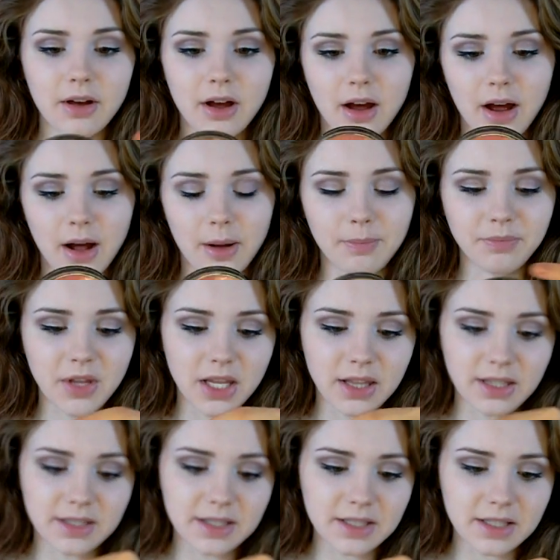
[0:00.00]
and
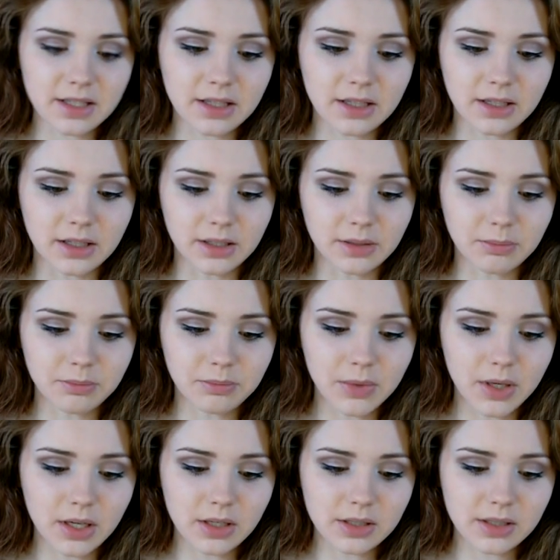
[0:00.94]
this is in the
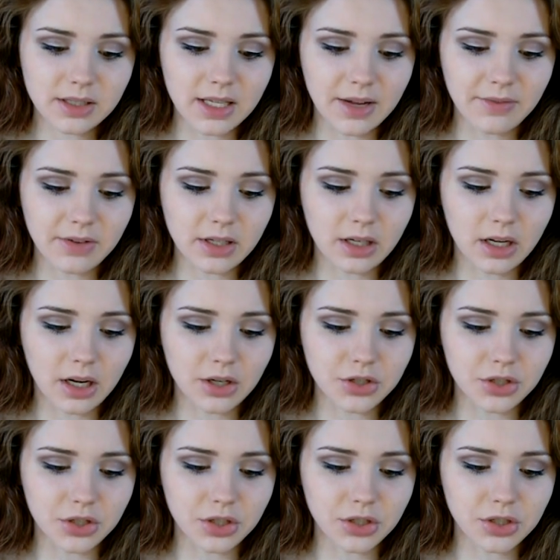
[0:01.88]

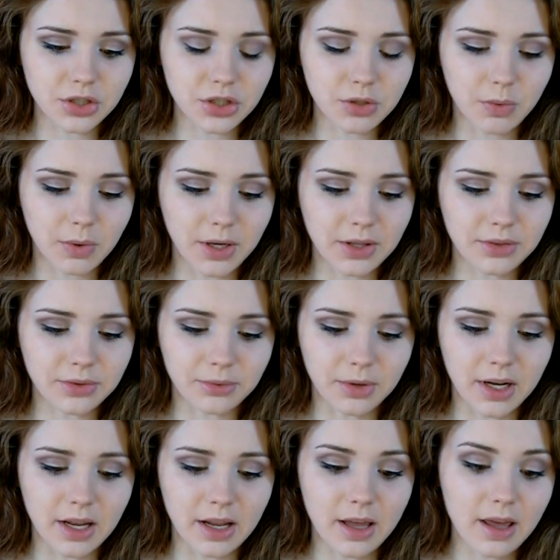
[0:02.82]

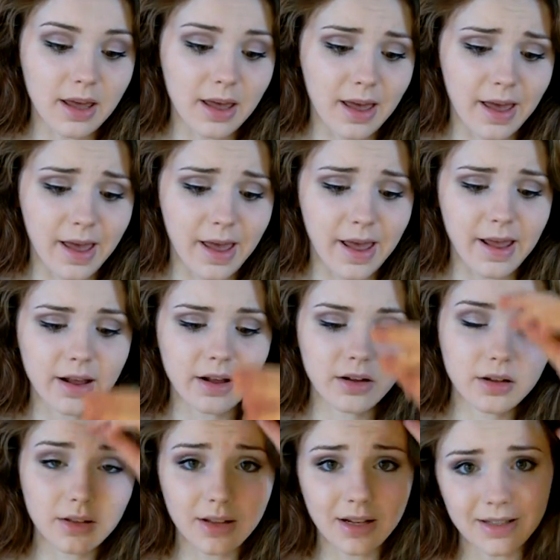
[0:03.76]

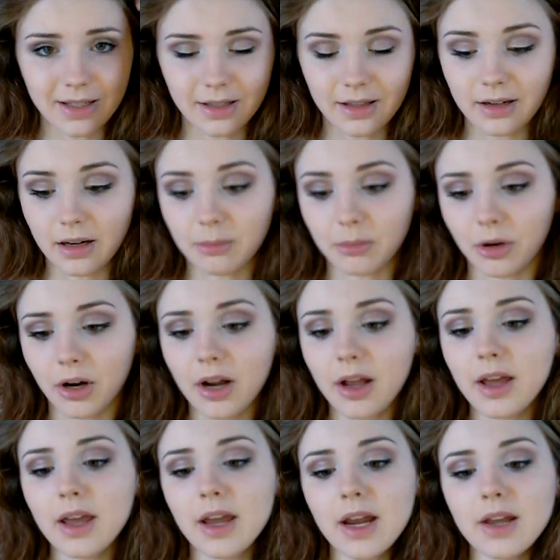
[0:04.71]
723A, that's the number,
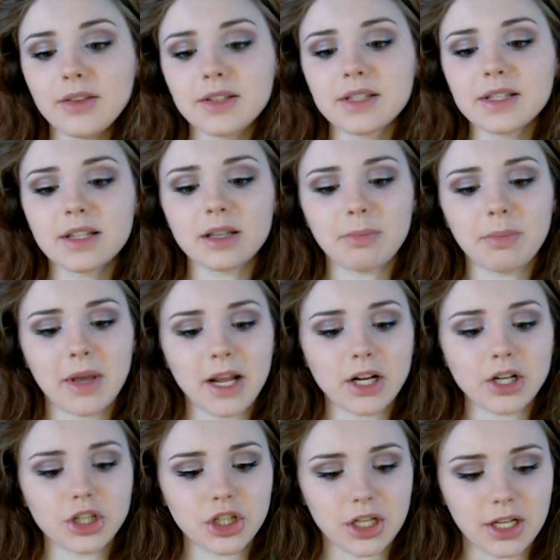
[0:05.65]
and this is in the
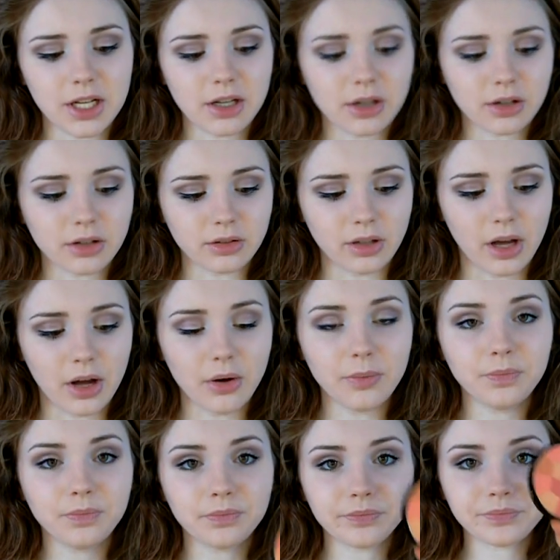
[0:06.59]
Pink Cheek
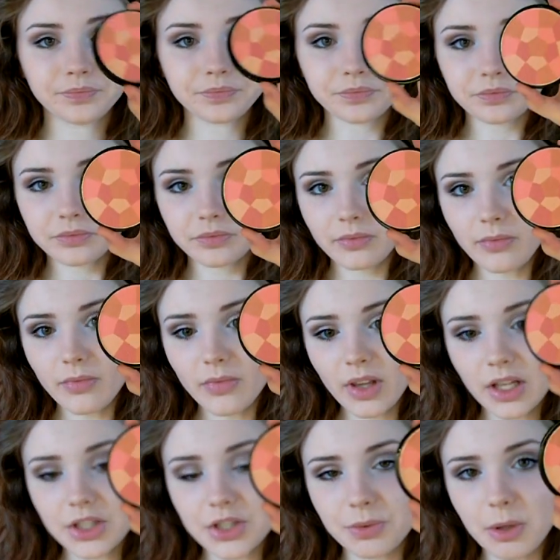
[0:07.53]
Glow.
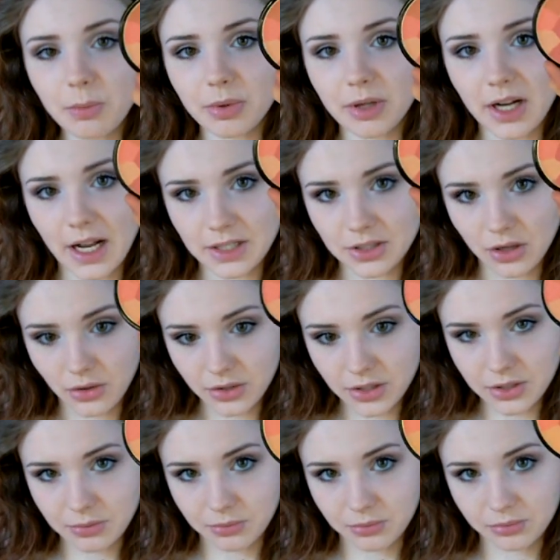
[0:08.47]
It's really pretty. It has all
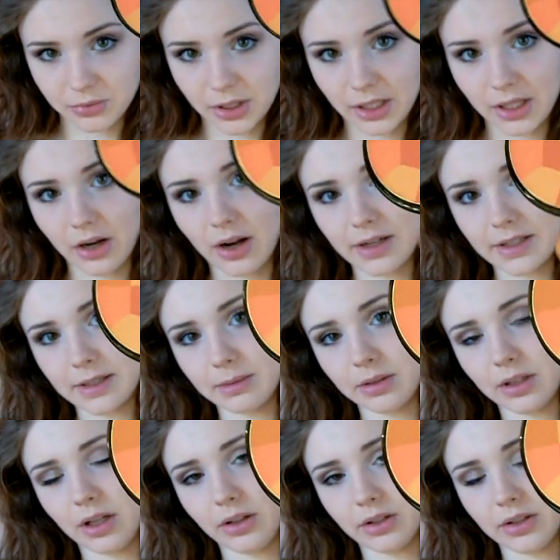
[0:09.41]
these really
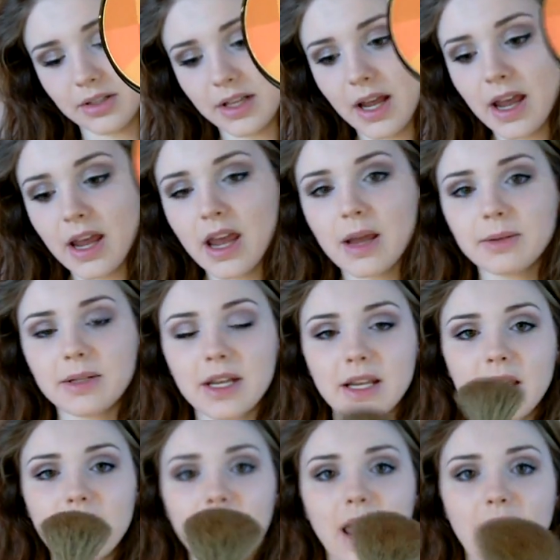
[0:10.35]
awesome colors.
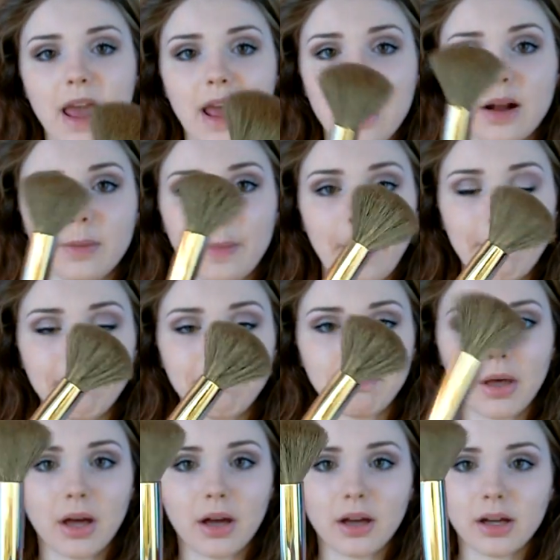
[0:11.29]
Taking a
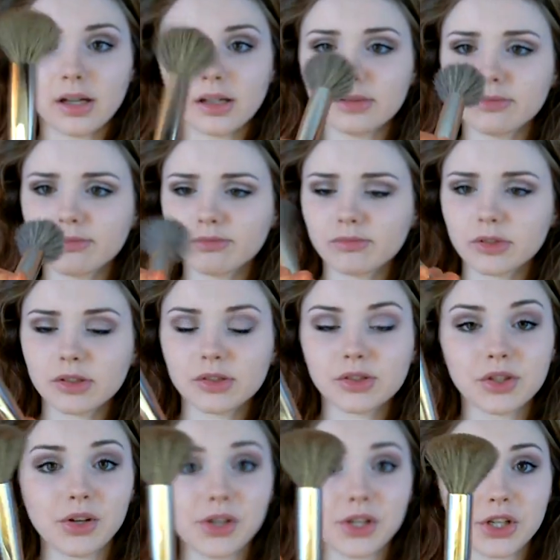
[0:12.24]

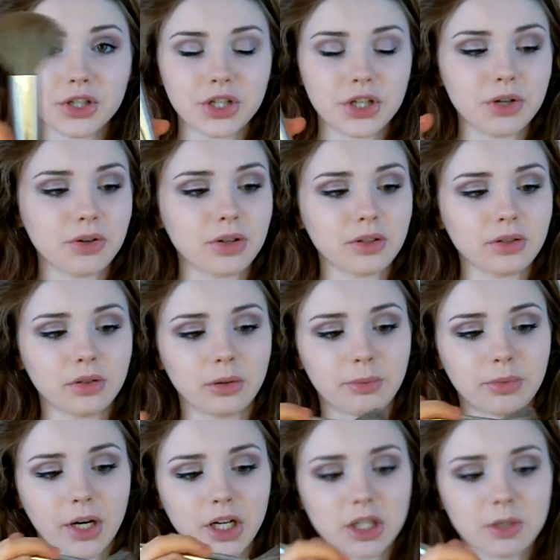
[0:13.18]
Sonia Kashuk
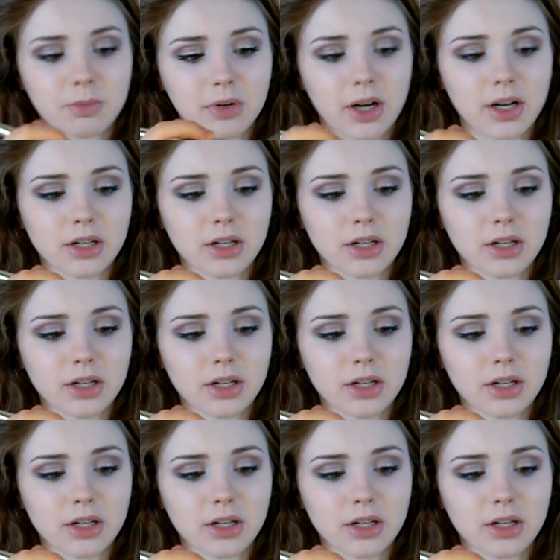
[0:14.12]
little brush,